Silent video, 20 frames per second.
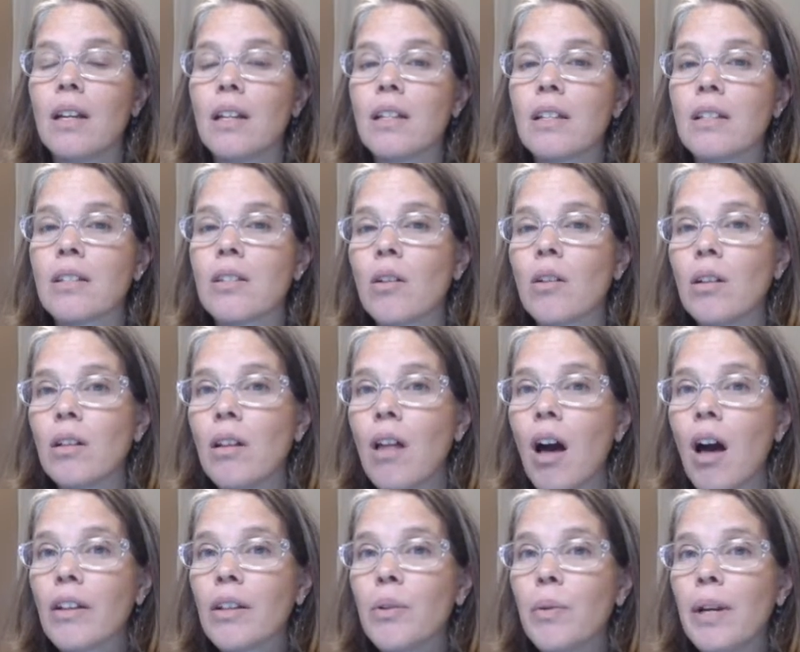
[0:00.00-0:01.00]
So
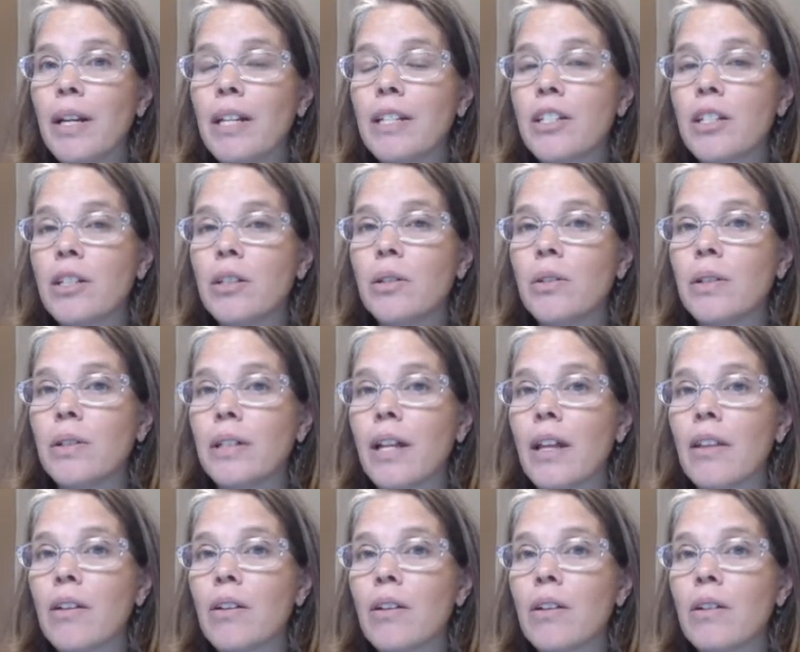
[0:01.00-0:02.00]
along the way, too,
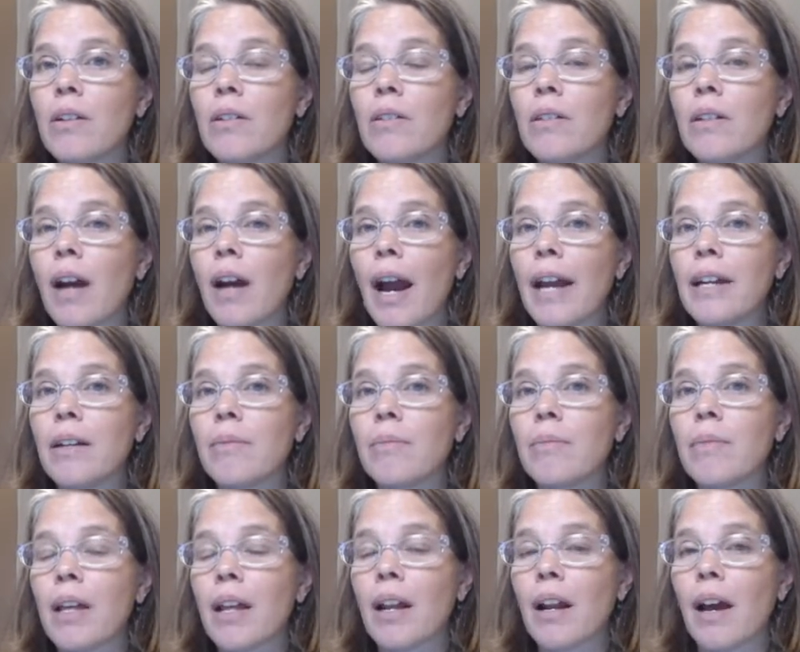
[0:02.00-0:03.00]
another
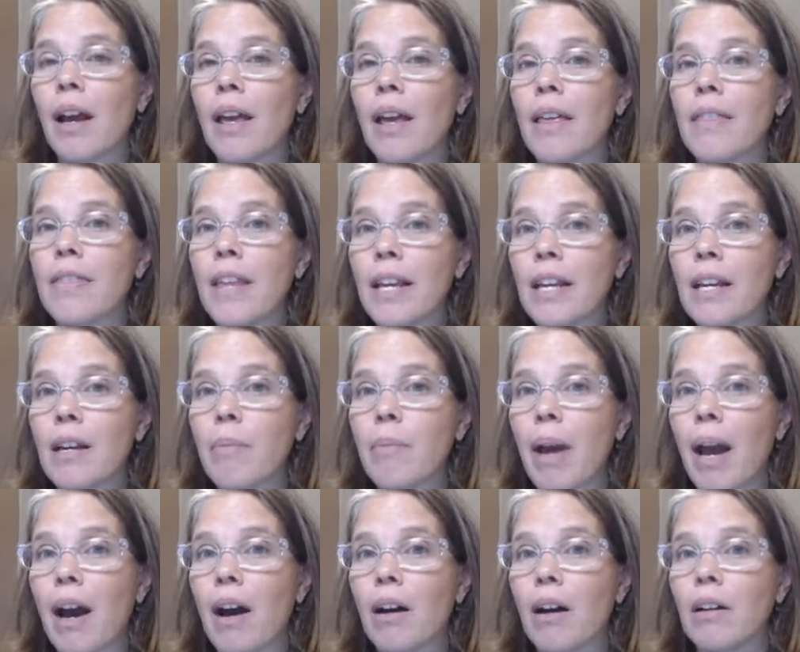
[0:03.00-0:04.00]
item that I think
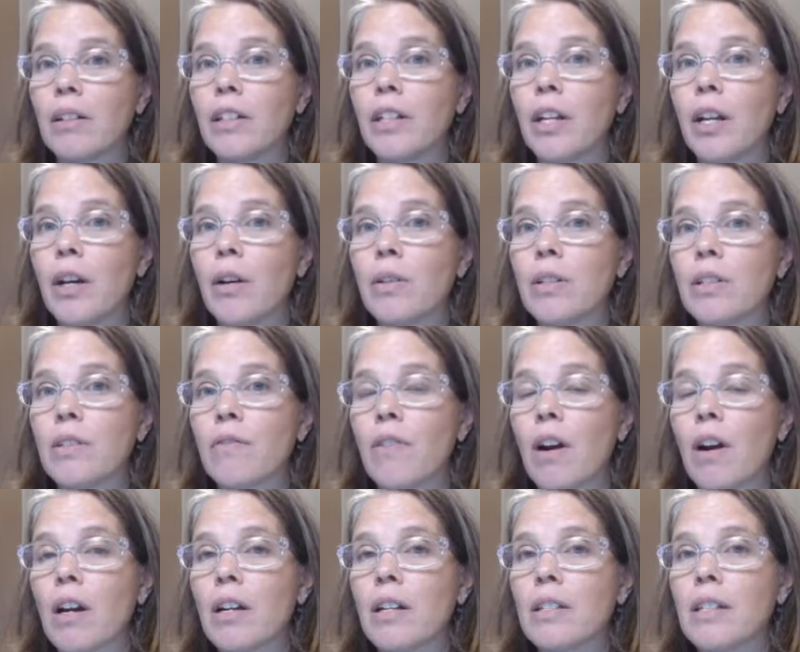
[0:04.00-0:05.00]
about, as
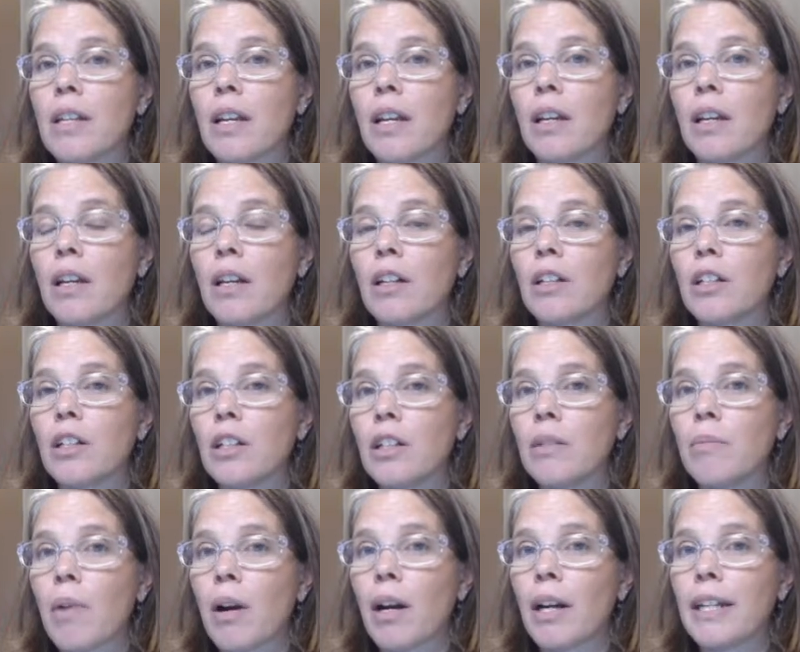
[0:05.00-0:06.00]
far as a
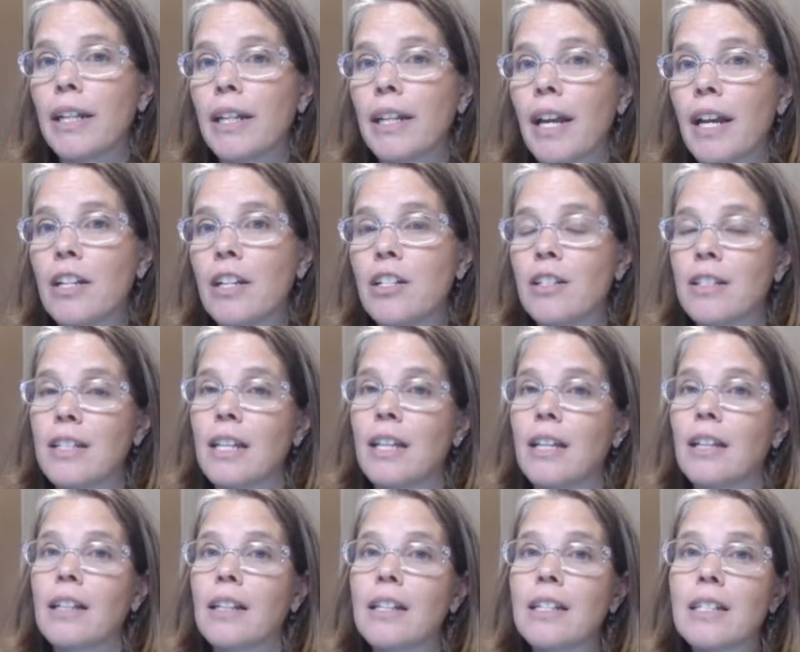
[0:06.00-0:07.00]
good marketing
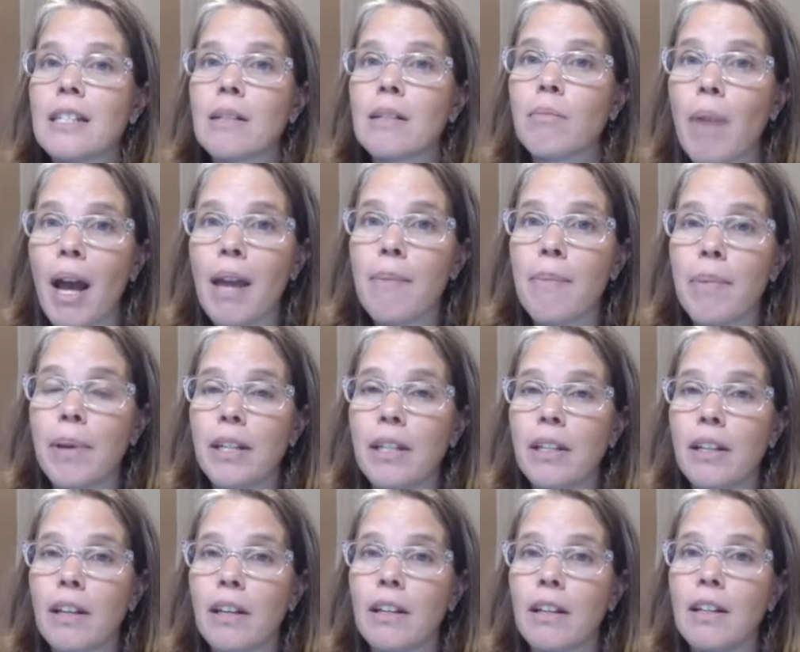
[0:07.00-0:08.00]
agency, at least in my
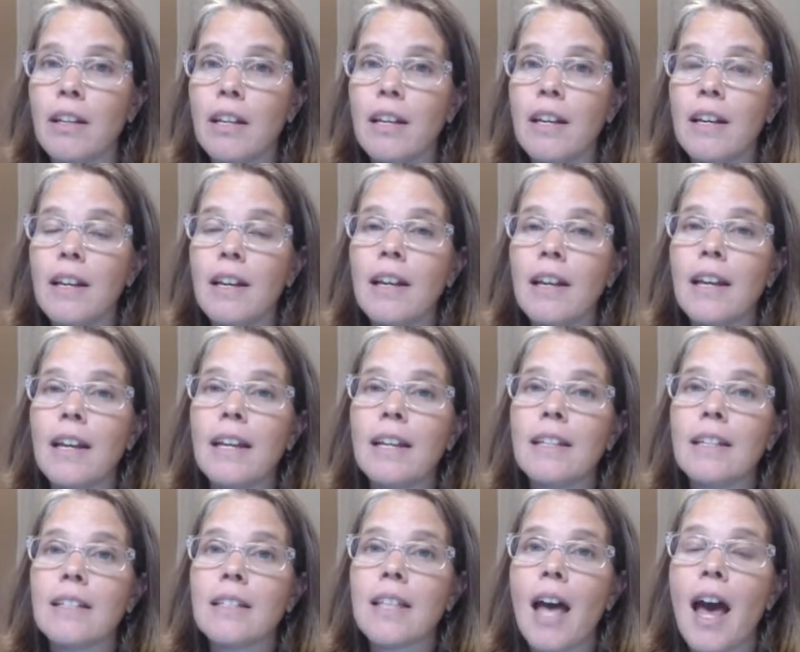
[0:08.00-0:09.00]
opinion,
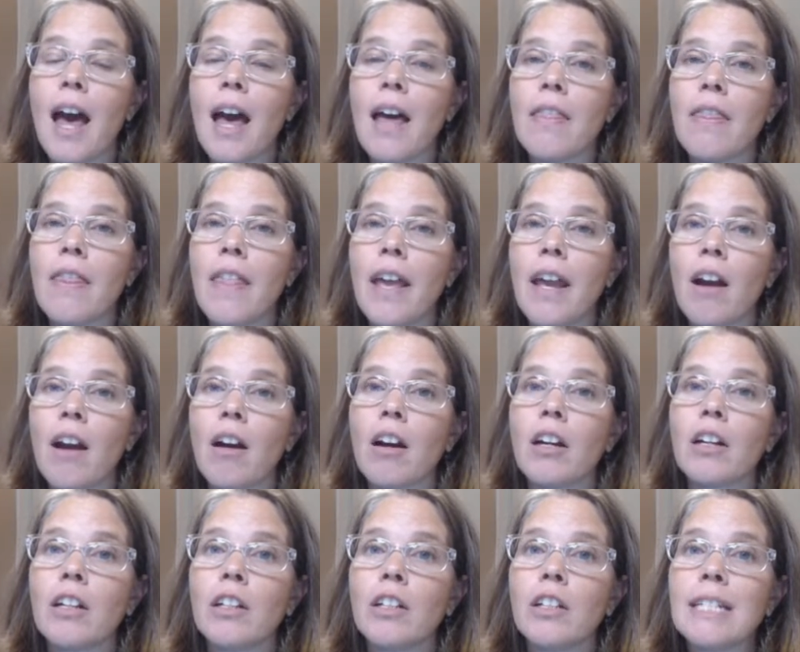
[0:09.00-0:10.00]
is that they
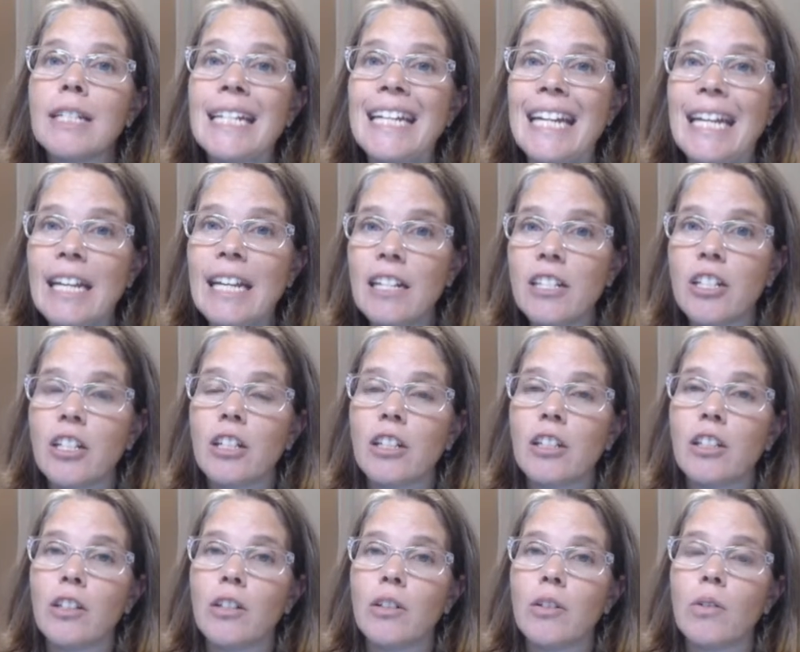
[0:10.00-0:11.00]
are teaching
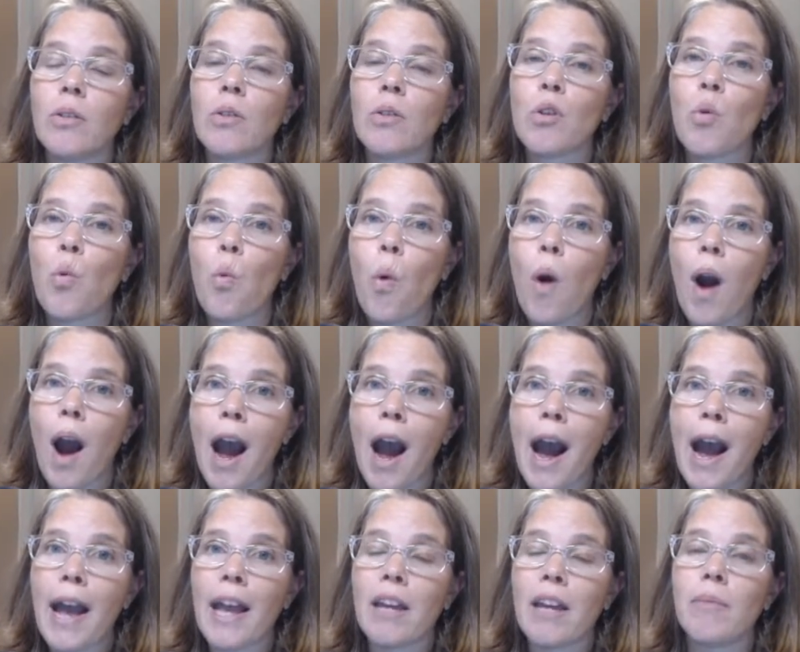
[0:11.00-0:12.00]
you the
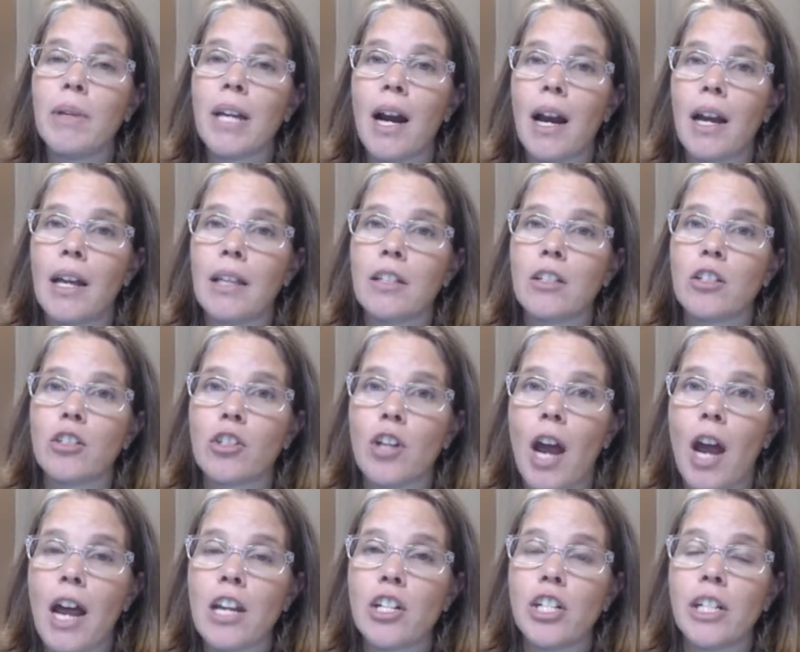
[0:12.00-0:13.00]
why behind the
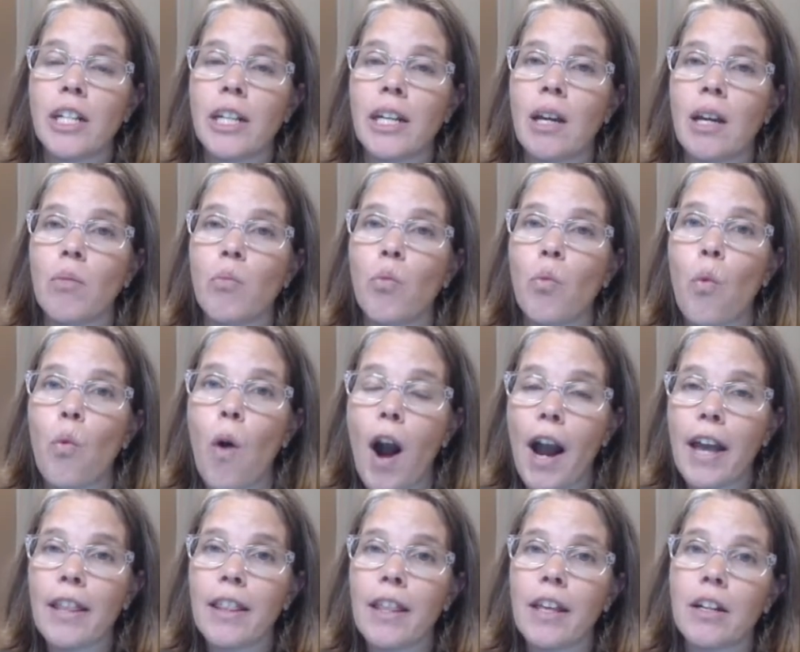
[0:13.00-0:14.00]
strategy and
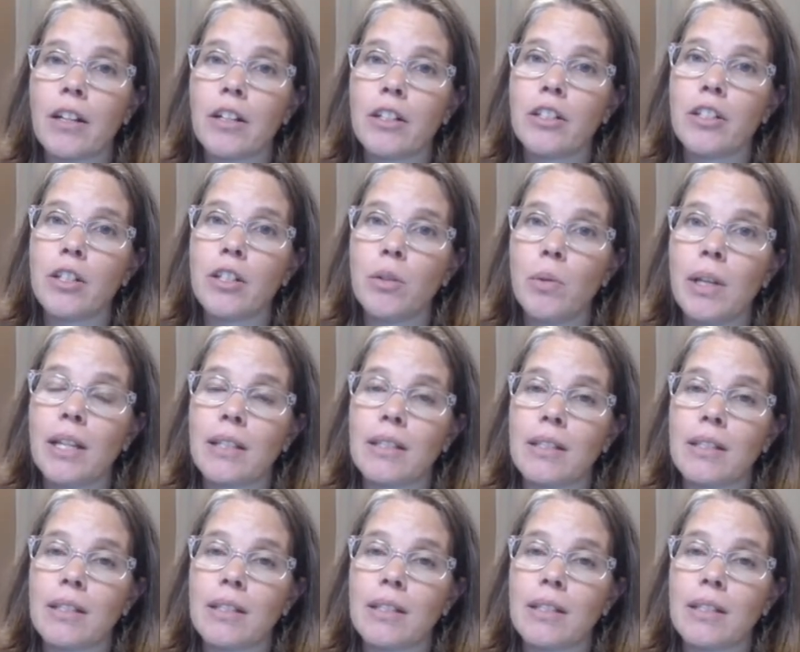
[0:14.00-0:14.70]
why they are doing